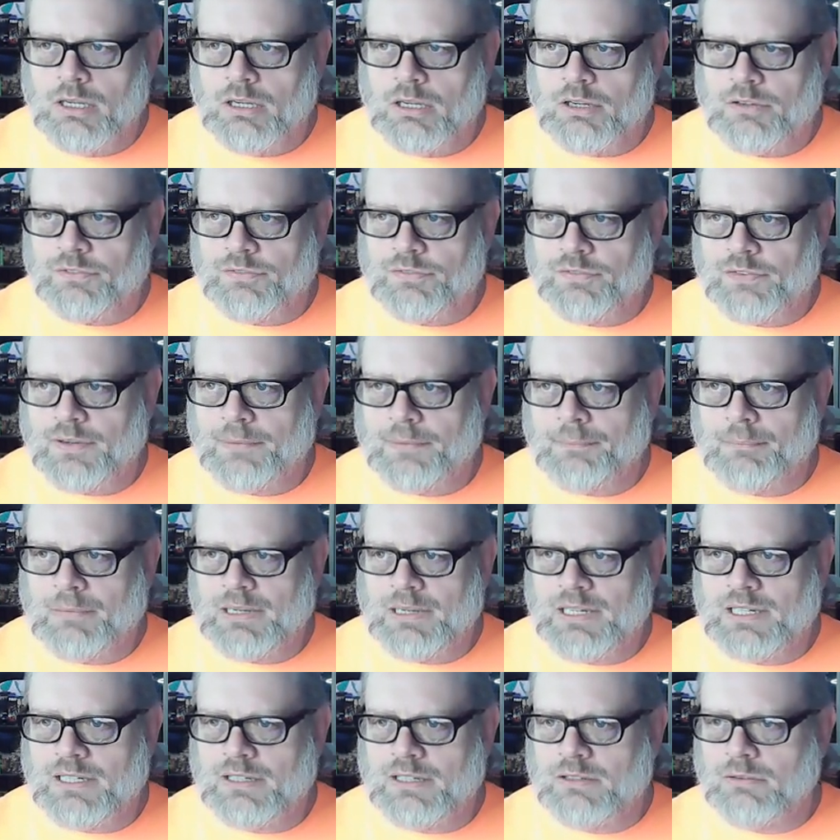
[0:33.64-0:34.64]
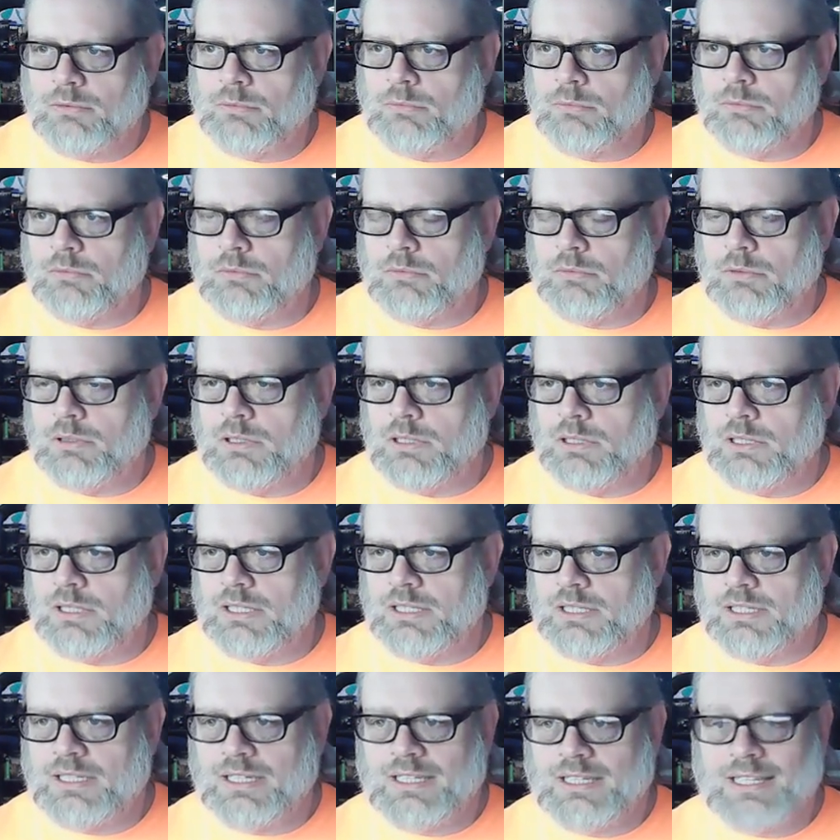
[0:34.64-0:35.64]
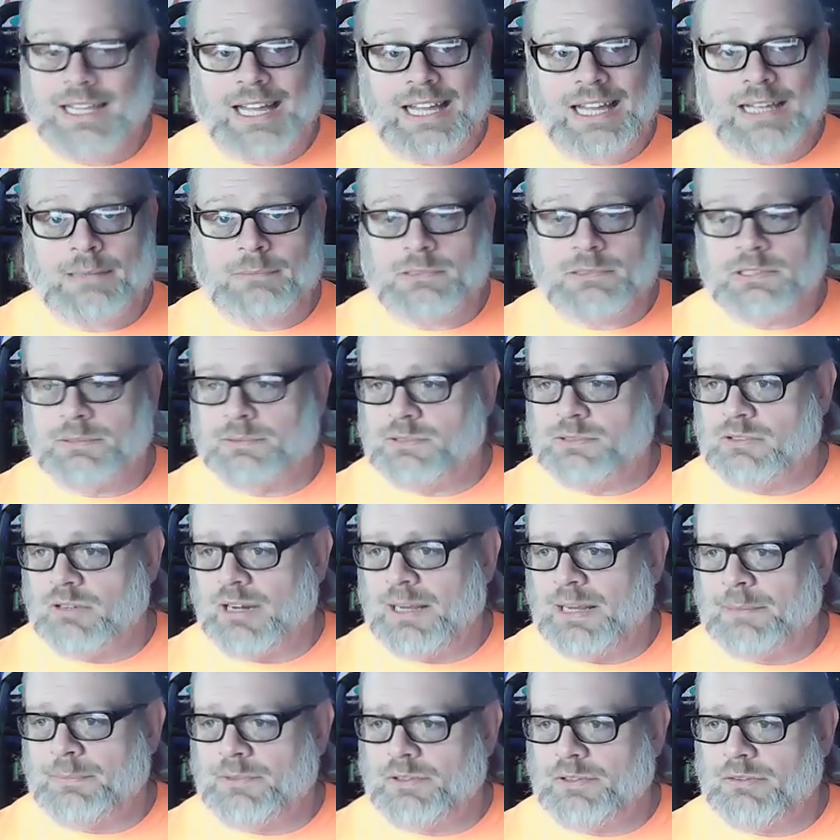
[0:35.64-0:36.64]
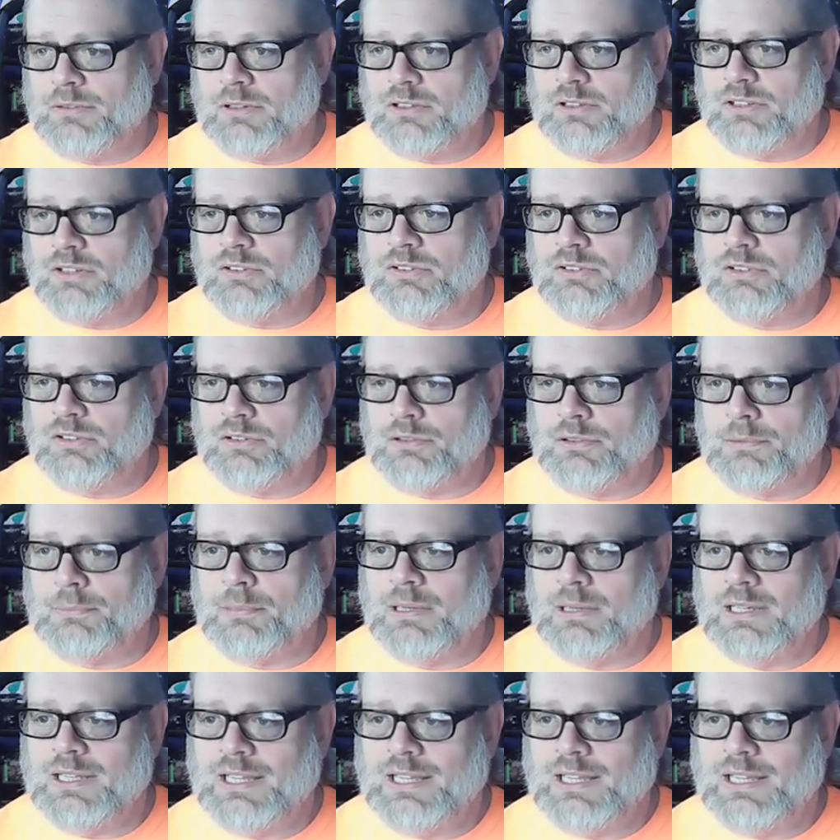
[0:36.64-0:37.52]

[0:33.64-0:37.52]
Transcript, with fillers: from uh, uh, a guy I'm subscribed to on YouTube,